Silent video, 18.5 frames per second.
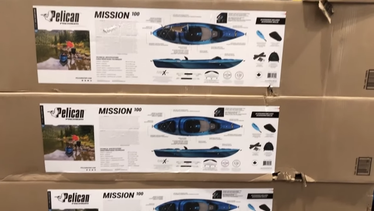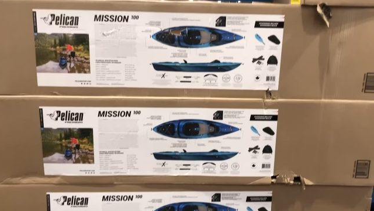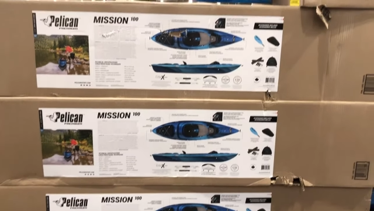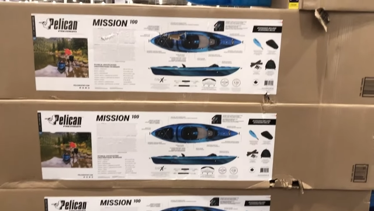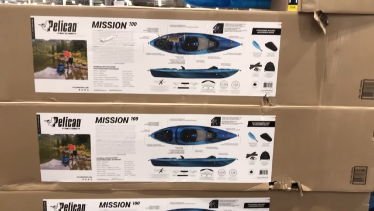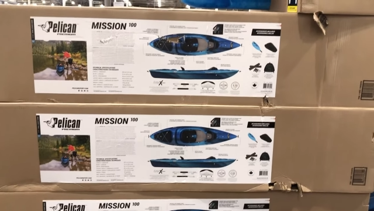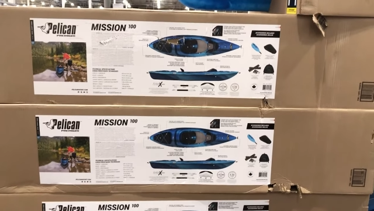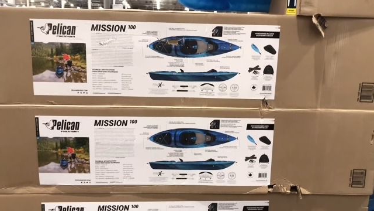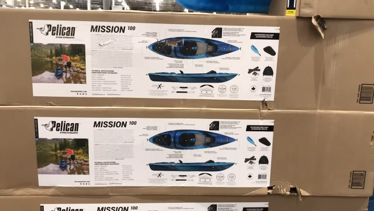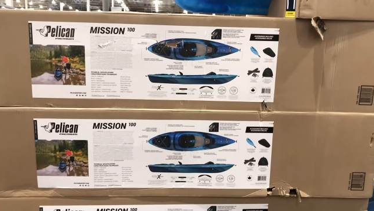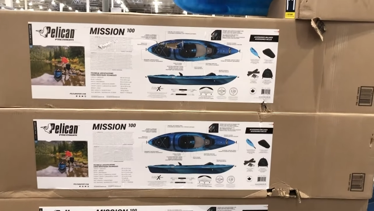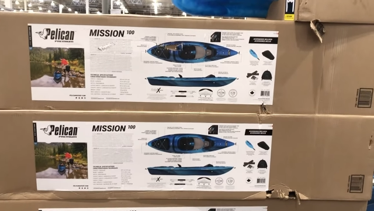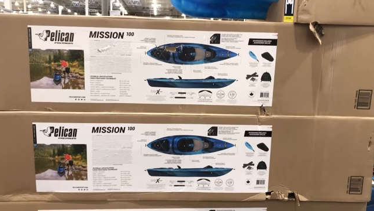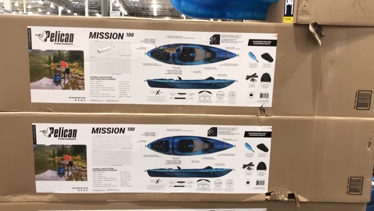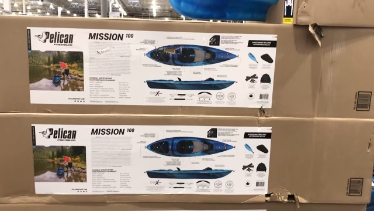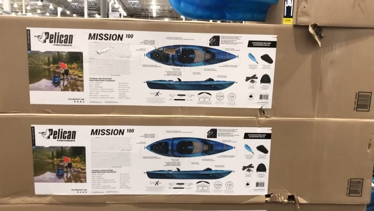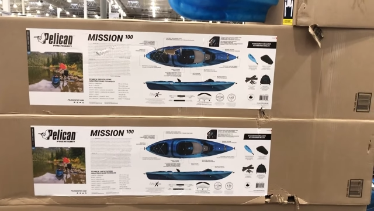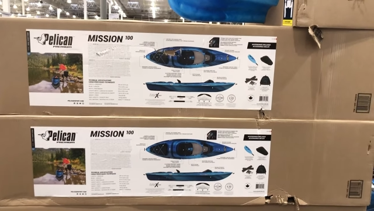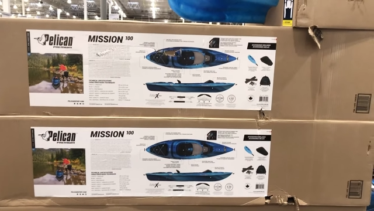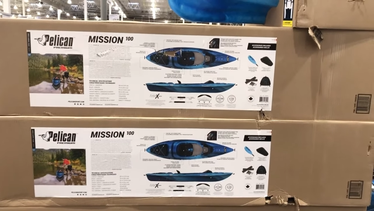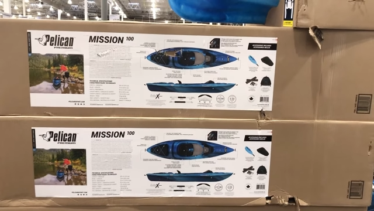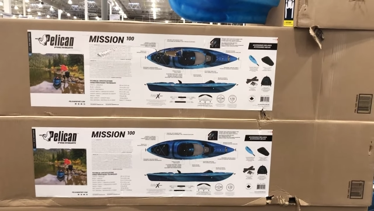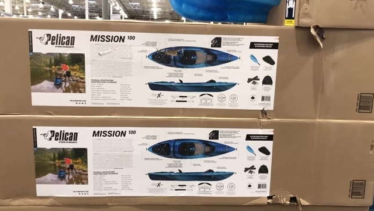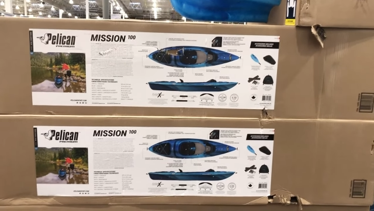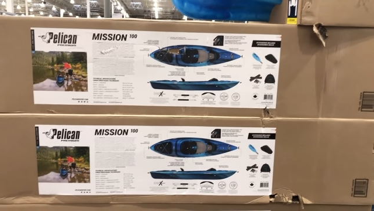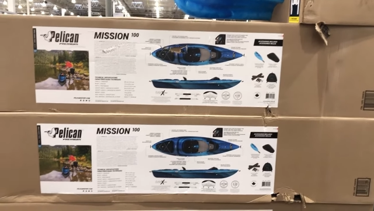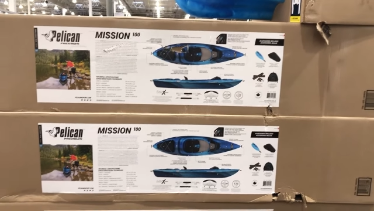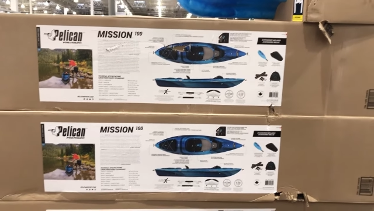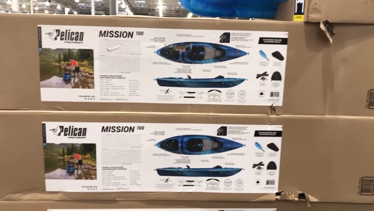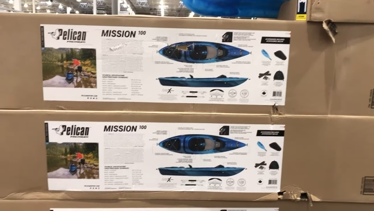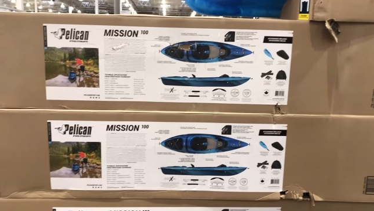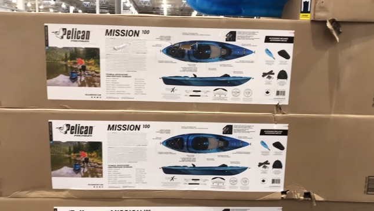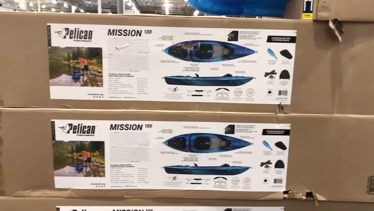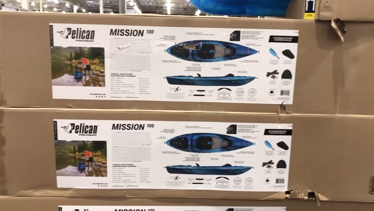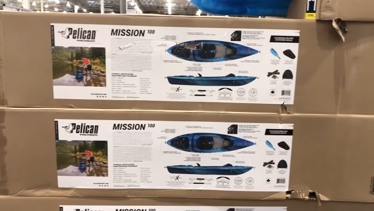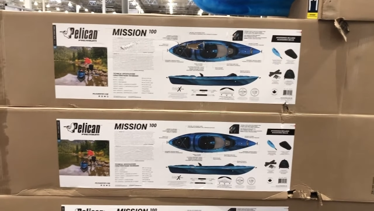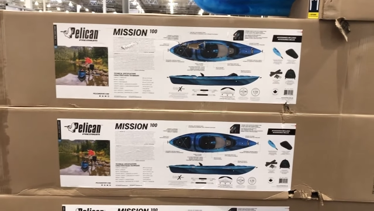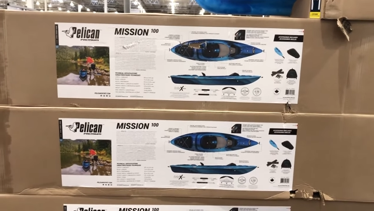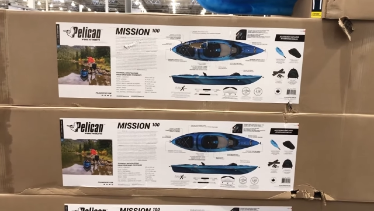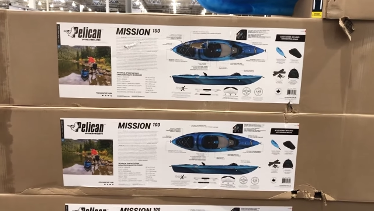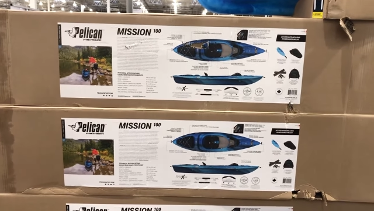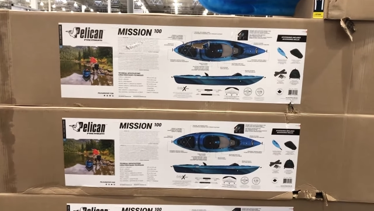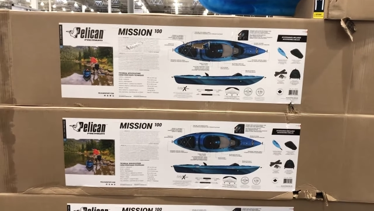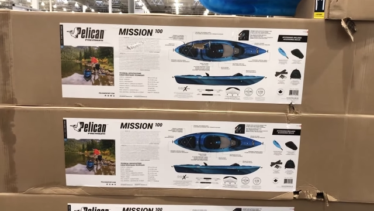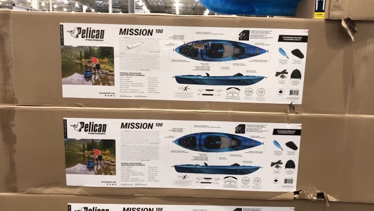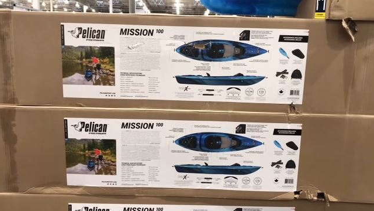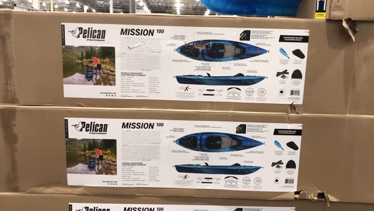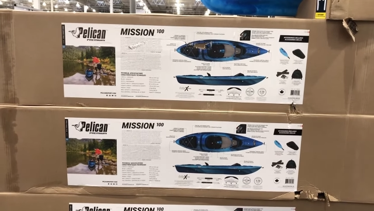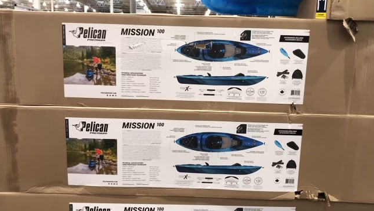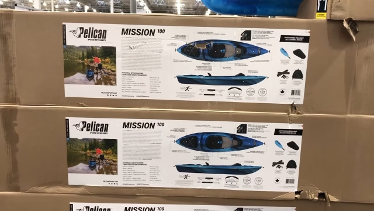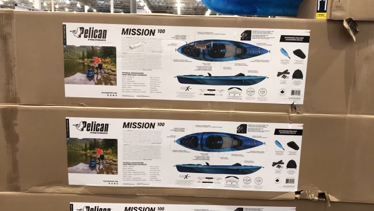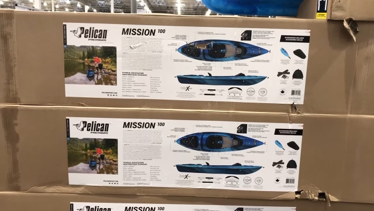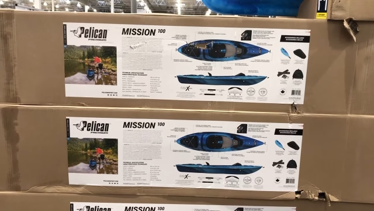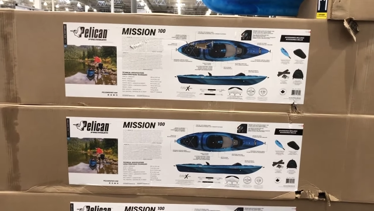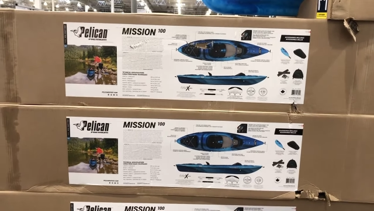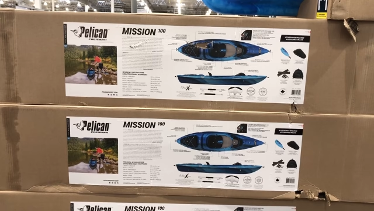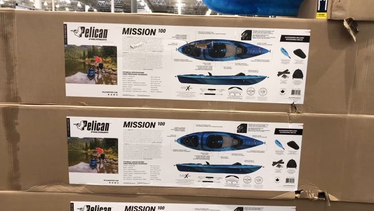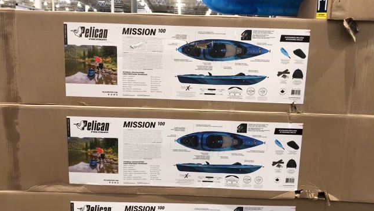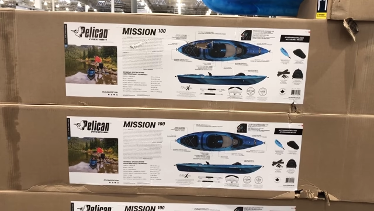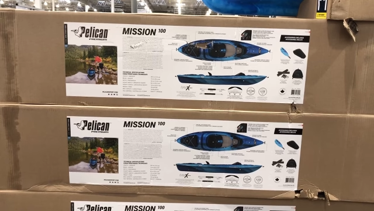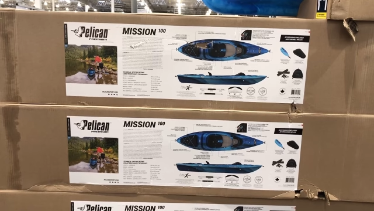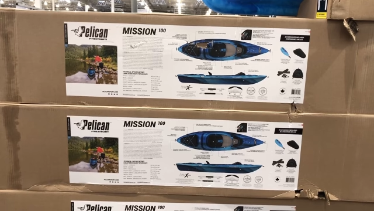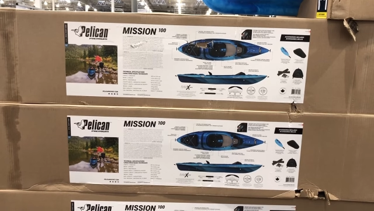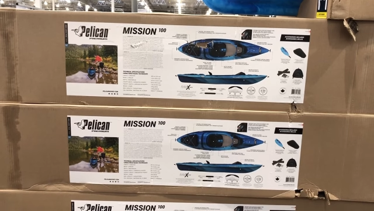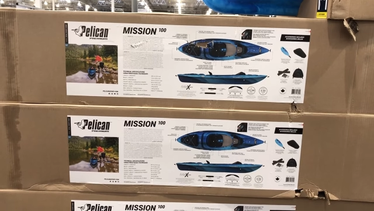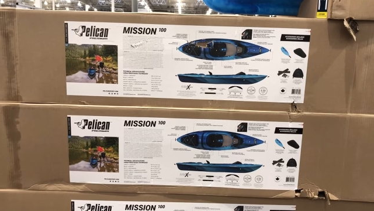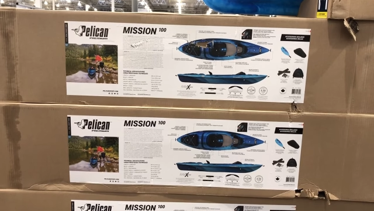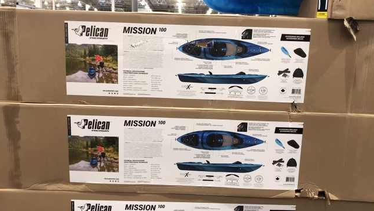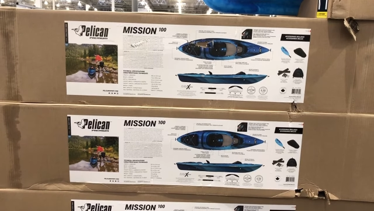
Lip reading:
(no speaker visible)